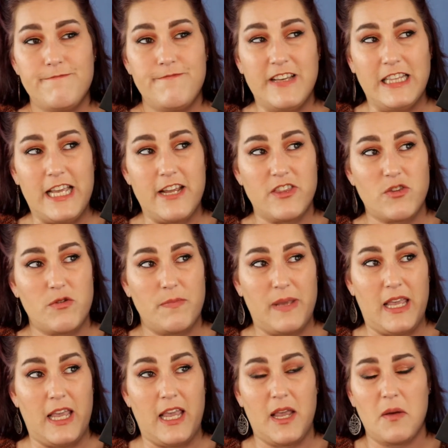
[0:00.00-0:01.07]

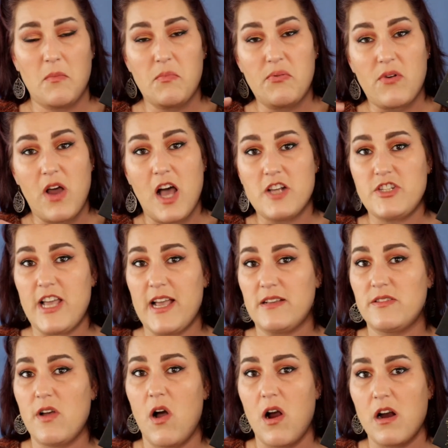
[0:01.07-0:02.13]
philanthropy
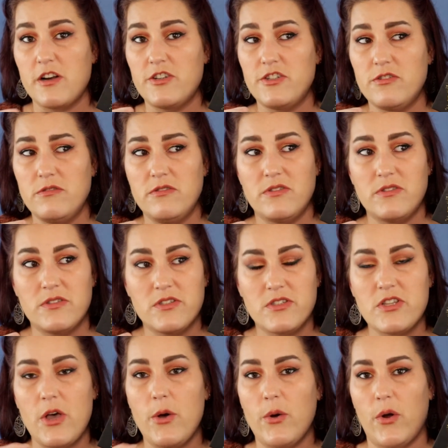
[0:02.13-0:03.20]
projects are
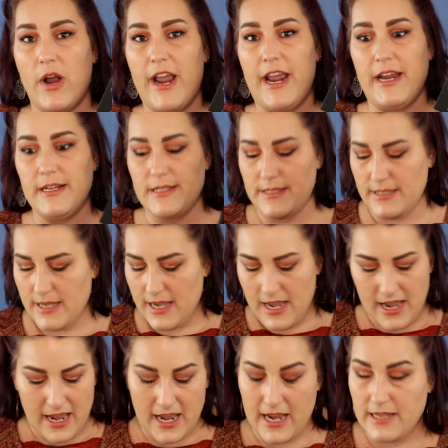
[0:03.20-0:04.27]
so great.
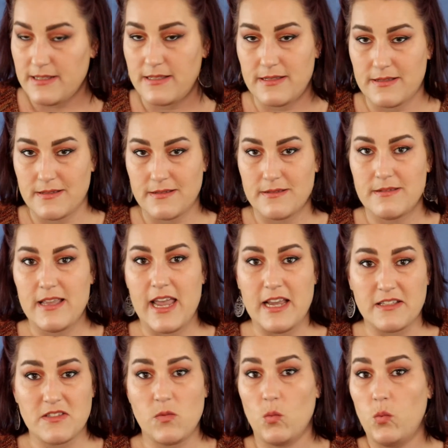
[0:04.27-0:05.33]
It's
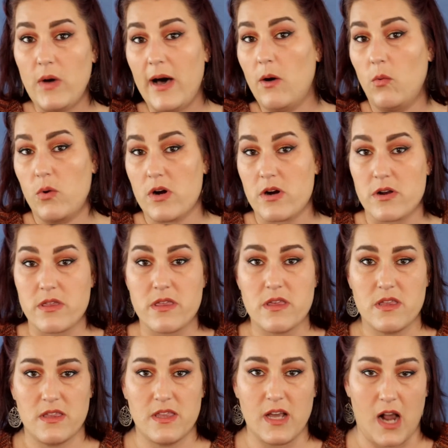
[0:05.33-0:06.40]
it's well worth
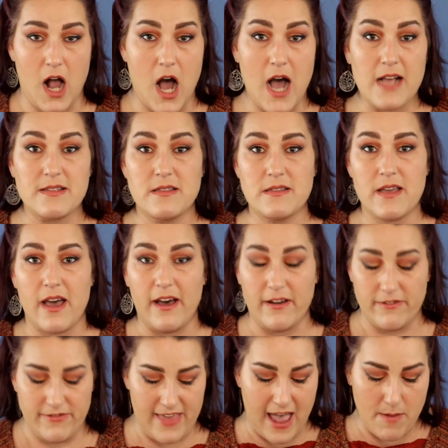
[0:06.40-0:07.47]
the cost
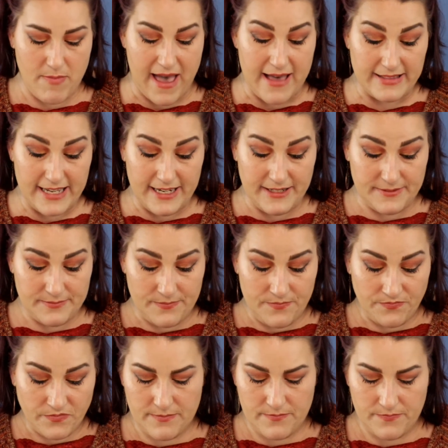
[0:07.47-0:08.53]
of that palette.
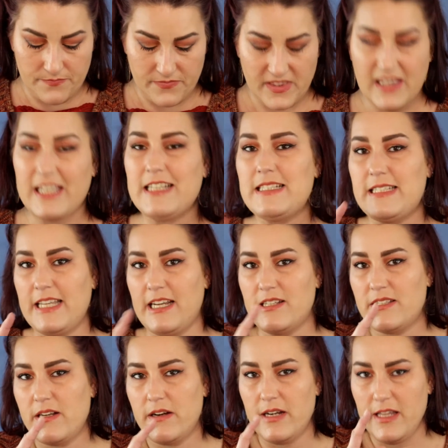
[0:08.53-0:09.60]
Let's see,
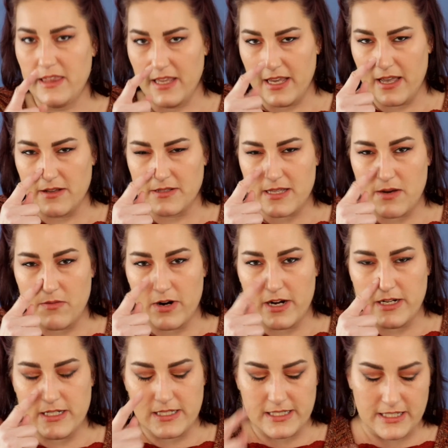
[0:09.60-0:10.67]
is there anything else I
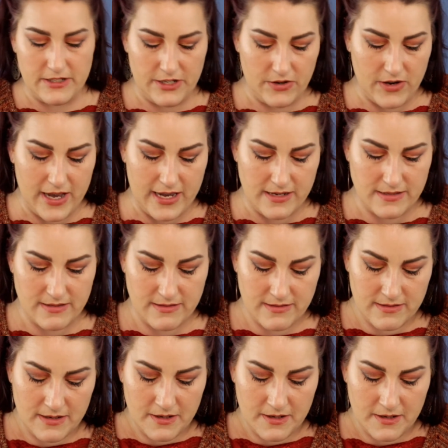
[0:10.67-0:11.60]
wanted to tell you guys?